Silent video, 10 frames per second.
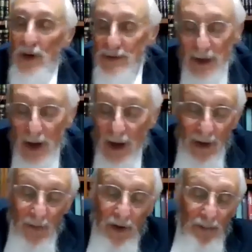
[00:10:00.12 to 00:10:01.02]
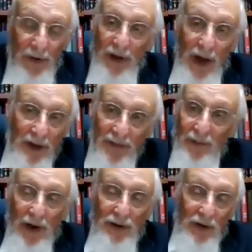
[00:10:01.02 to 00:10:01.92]
was, well, because
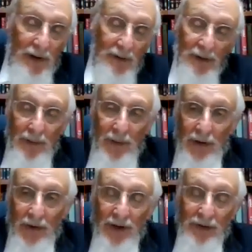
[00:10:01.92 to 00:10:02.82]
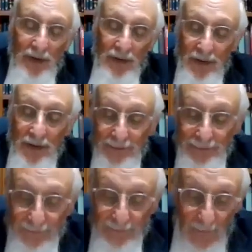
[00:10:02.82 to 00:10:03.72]
of my children and my grandchildren,
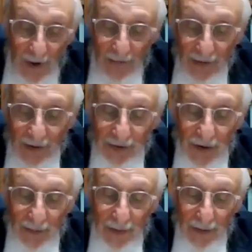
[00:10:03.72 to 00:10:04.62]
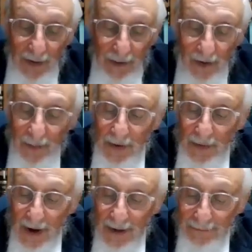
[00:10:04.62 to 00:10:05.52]
everything's going to be
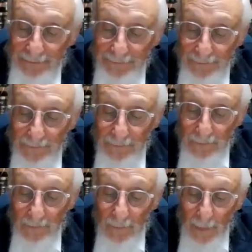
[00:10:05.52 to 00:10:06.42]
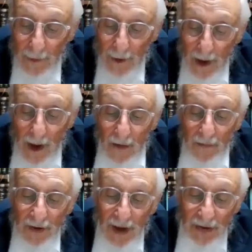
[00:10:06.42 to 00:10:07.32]
great.
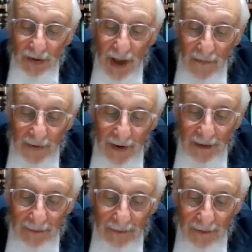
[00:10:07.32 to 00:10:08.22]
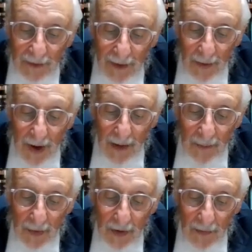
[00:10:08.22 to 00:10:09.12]
V'yesh lavin lama
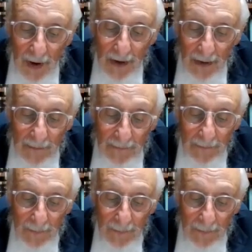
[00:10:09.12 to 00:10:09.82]
amar karega.